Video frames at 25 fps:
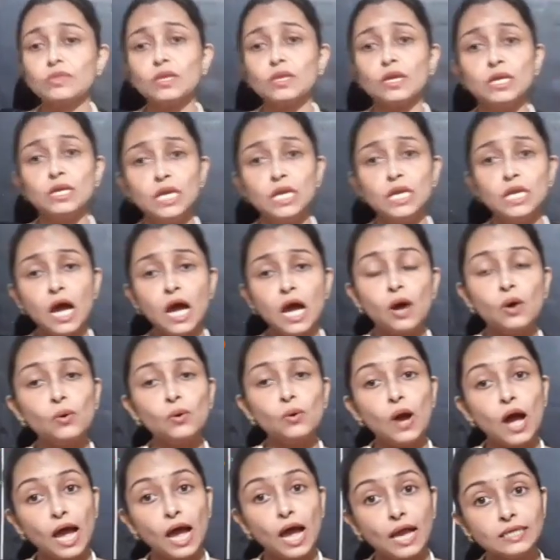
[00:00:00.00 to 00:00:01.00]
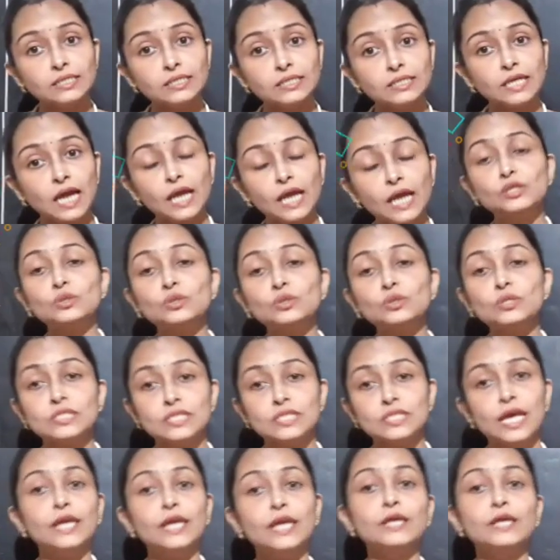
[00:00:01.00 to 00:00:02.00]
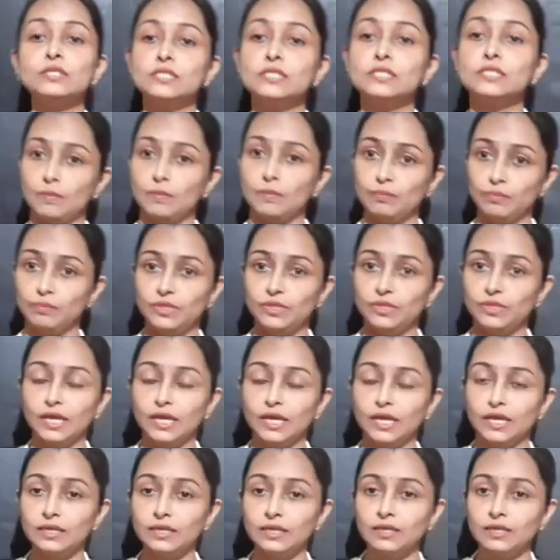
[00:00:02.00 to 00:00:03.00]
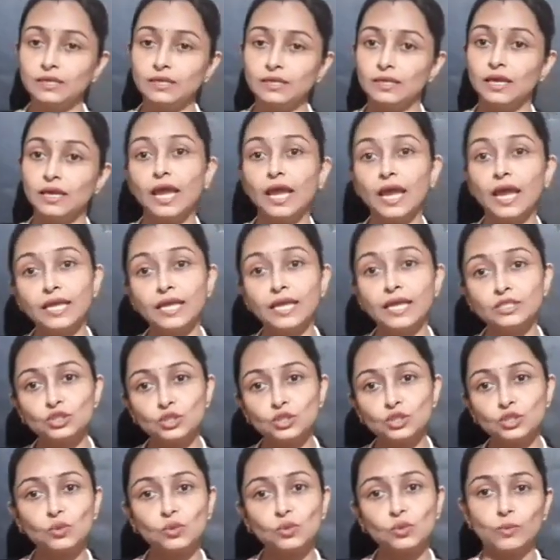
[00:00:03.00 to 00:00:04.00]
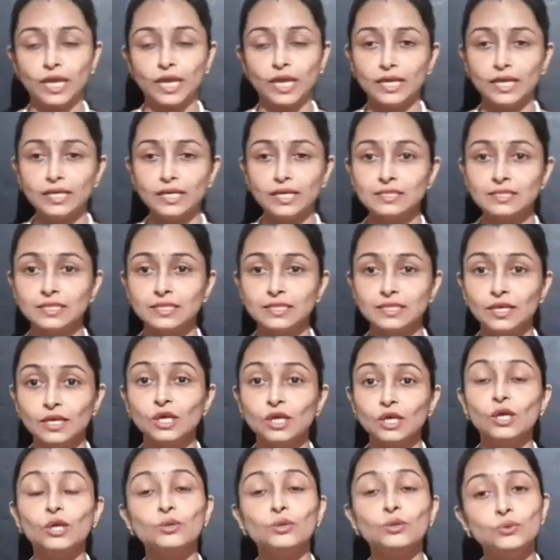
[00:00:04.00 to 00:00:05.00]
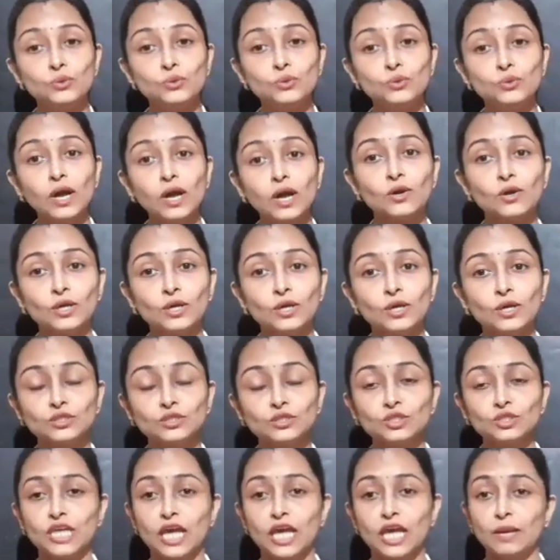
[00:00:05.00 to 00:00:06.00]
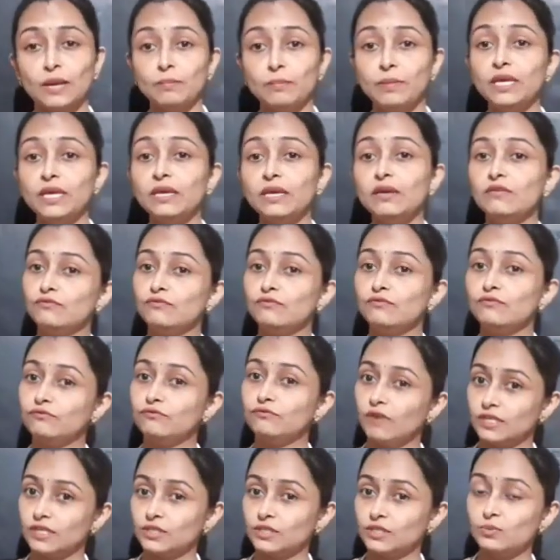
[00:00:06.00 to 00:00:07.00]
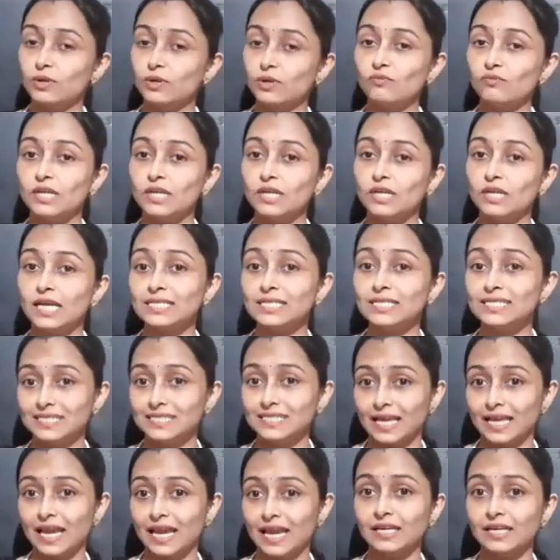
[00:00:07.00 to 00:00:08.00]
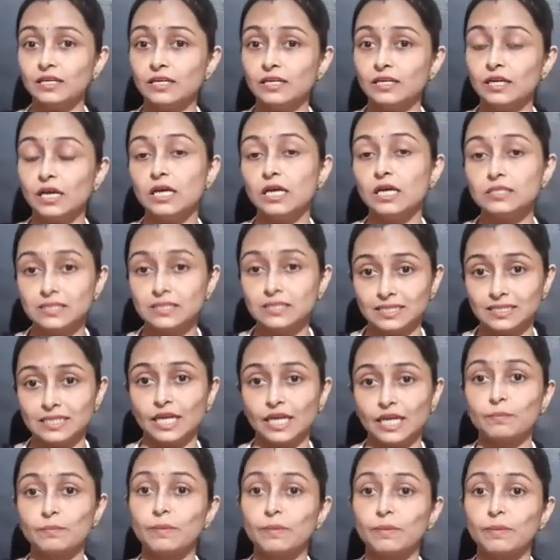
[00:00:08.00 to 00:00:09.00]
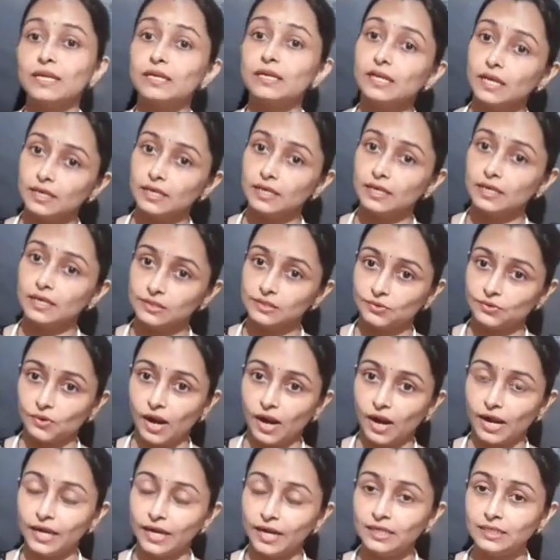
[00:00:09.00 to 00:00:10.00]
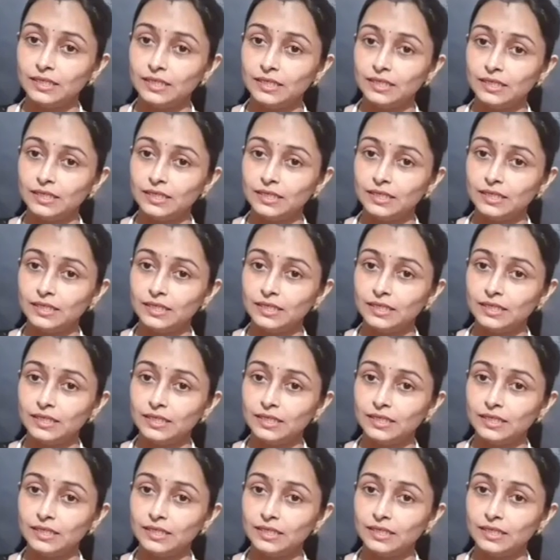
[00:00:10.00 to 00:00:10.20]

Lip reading: now I'll try to say you something in two ways. You are going to tell me first one what I said, a statement is right,